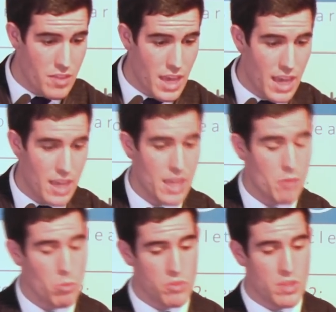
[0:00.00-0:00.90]
there
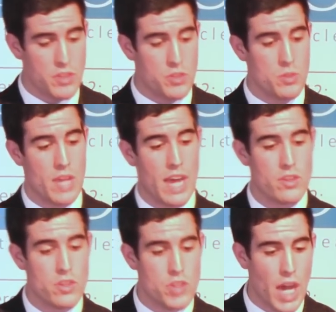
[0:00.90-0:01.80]
was the issue
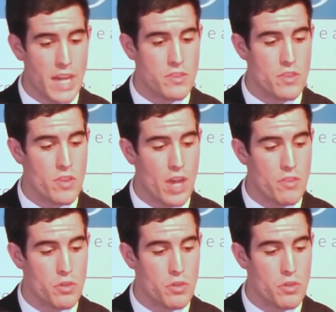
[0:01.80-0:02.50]
that Chinese designs